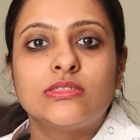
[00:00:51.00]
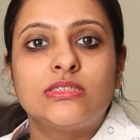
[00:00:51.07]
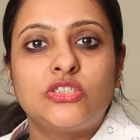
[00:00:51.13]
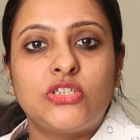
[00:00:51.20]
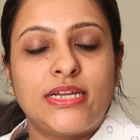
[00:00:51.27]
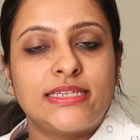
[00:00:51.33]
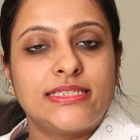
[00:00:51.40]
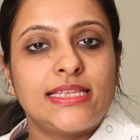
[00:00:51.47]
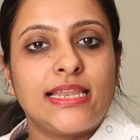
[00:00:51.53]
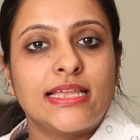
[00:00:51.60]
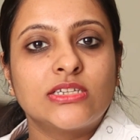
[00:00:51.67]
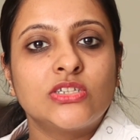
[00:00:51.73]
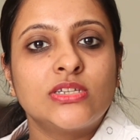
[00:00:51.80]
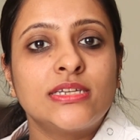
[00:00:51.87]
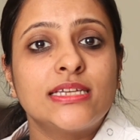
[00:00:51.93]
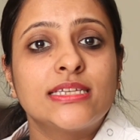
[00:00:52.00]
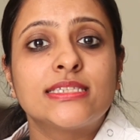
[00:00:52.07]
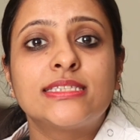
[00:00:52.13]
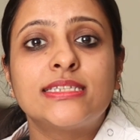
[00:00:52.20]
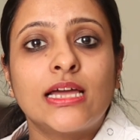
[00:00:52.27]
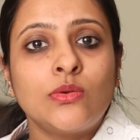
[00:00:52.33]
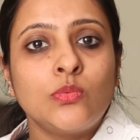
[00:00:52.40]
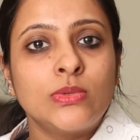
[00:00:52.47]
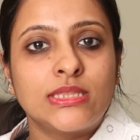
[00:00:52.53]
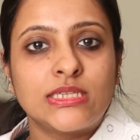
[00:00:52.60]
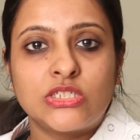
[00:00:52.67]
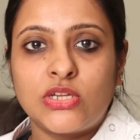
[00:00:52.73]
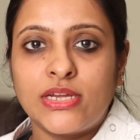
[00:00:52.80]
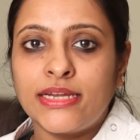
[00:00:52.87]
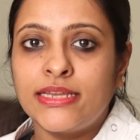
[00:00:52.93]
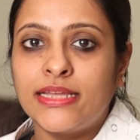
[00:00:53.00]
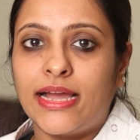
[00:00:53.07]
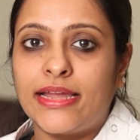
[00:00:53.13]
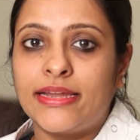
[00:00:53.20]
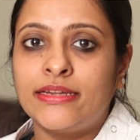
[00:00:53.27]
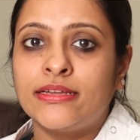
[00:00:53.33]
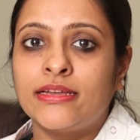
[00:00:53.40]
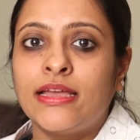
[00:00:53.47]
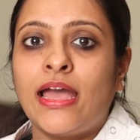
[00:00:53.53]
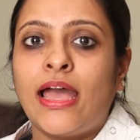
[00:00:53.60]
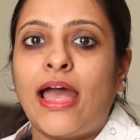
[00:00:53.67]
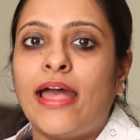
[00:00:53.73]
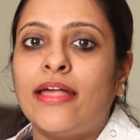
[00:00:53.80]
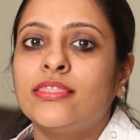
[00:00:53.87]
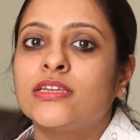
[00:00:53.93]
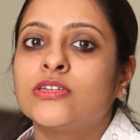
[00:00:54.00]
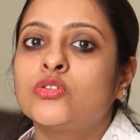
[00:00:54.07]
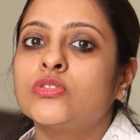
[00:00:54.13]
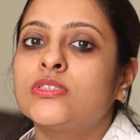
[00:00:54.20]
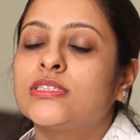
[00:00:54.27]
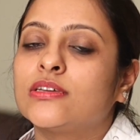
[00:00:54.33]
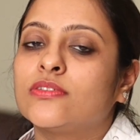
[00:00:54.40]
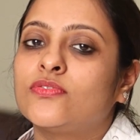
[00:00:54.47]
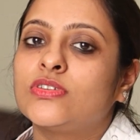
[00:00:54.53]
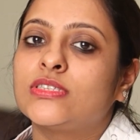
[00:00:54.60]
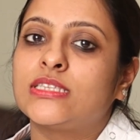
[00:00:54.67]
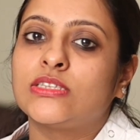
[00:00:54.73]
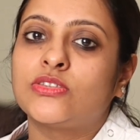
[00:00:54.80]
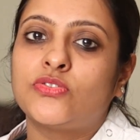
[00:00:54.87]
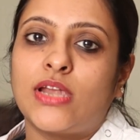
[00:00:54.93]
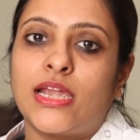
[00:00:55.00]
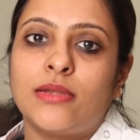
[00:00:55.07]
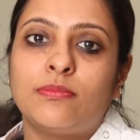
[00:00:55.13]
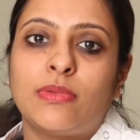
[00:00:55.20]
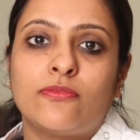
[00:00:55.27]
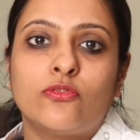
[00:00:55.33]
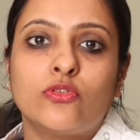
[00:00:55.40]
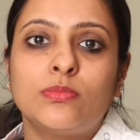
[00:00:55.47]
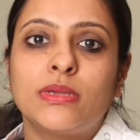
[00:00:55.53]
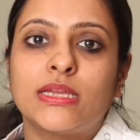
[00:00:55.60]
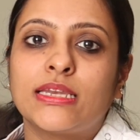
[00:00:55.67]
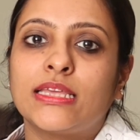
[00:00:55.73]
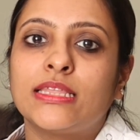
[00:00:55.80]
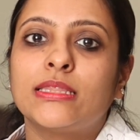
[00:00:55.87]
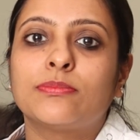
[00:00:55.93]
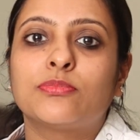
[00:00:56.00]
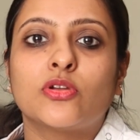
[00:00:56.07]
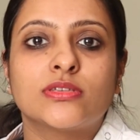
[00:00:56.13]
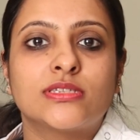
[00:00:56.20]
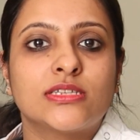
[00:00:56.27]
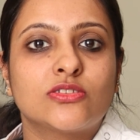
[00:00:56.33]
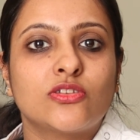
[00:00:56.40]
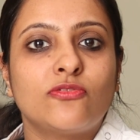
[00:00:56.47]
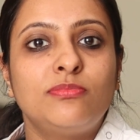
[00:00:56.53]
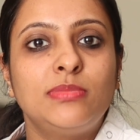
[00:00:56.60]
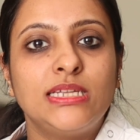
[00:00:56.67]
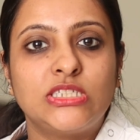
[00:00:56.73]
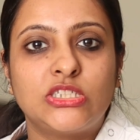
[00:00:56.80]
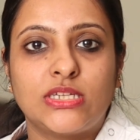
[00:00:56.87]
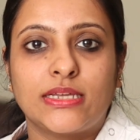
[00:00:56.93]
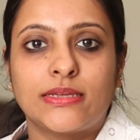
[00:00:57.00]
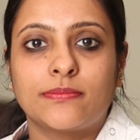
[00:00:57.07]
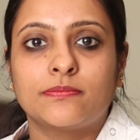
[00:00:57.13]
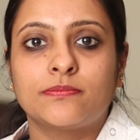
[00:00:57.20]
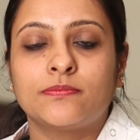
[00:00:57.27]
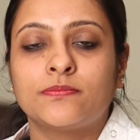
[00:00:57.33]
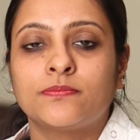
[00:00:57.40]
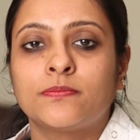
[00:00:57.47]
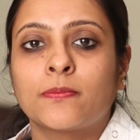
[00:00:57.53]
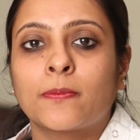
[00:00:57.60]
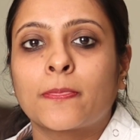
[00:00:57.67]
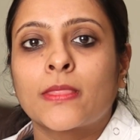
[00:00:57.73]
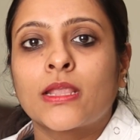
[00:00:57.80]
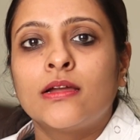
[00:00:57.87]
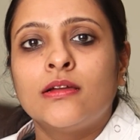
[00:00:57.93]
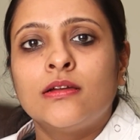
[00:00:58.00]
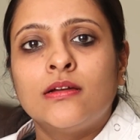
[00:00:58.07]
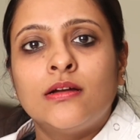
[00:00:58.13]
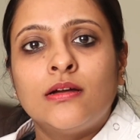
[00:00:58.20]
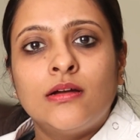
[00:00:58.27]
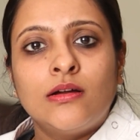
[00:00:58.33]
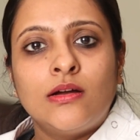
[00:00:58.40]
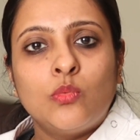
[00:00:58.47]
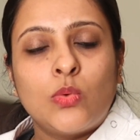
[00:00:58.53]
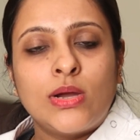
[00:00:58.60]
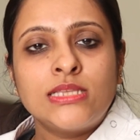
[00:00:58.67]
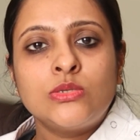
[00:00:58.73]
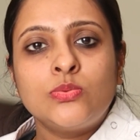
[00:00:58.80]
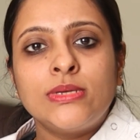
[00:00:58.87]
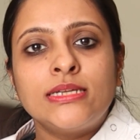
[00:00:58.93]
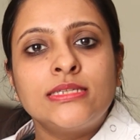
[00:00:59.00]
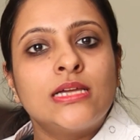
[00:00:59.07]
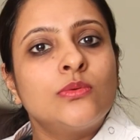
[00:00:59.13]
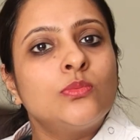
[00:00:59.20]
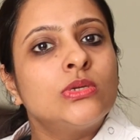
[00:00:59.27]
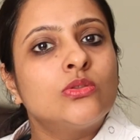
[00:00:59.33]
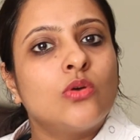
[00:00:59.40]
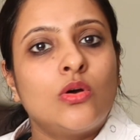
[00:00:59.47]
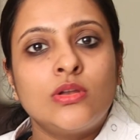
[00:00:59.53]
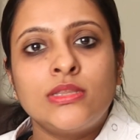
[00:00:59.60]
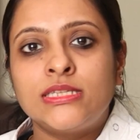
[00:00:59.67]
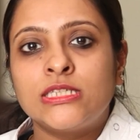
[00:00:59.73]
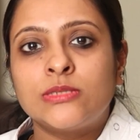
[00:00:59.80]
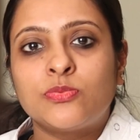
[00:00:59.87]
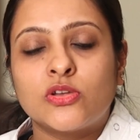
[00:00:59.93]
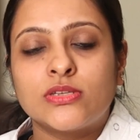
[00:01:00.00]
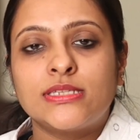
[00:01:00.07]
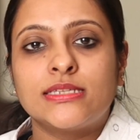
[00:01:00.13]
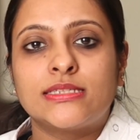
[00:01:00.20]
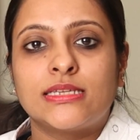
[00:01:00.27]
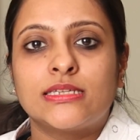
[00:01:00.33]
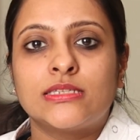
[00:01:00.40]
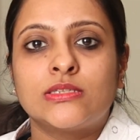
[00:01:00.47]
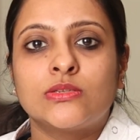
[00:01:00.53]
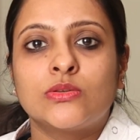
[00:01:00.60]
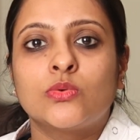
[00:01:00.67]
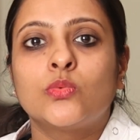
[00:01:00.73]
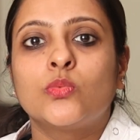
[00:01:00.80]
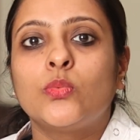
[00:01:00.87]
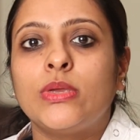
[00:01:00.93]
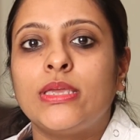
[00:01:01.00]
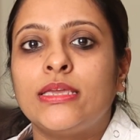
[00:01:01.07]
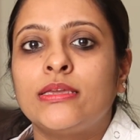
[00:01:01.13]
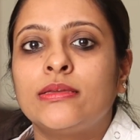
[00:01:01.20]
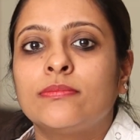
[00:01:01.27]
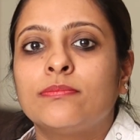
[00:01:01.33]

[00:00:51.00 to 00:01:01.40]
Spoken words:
Shade selection is done with a shade guide and the tooth surface is dried before beginning the process of bleaching. Once we are done with all these processes, we